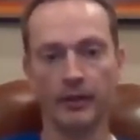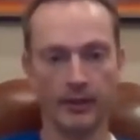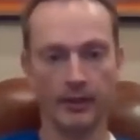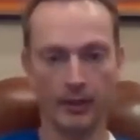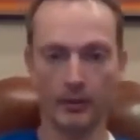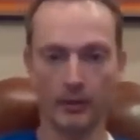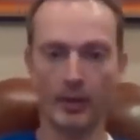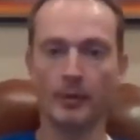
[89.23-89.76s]
it's
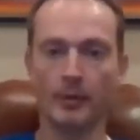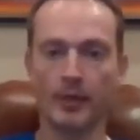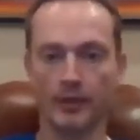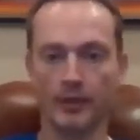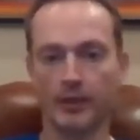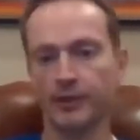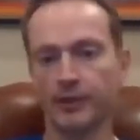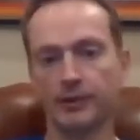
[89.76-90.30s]
going to create major
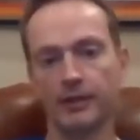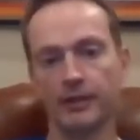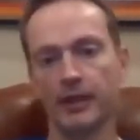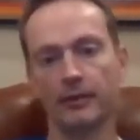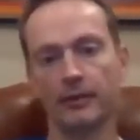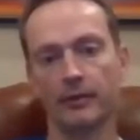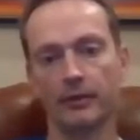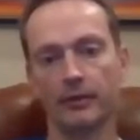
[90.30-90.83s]
issues
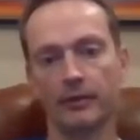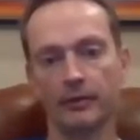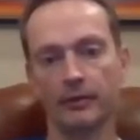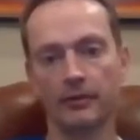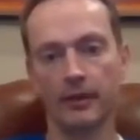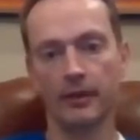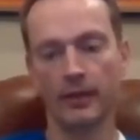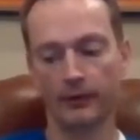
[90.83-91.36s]
down the road
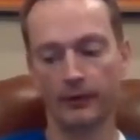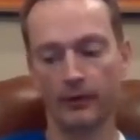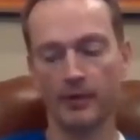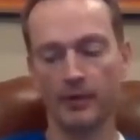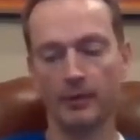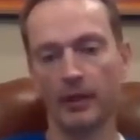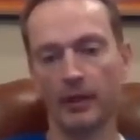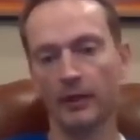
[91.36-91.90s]
as far as
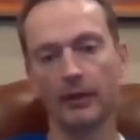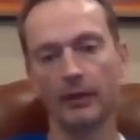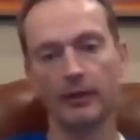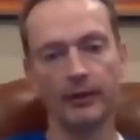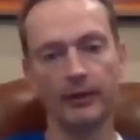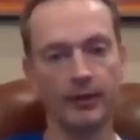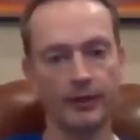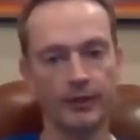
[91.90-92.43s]
the mental
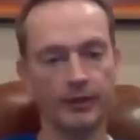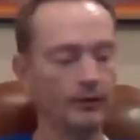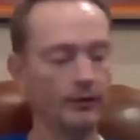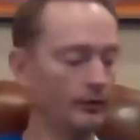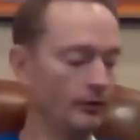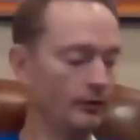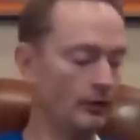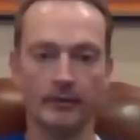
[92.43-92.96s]
health
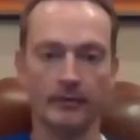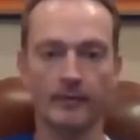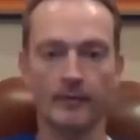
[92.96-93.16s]
issues. So,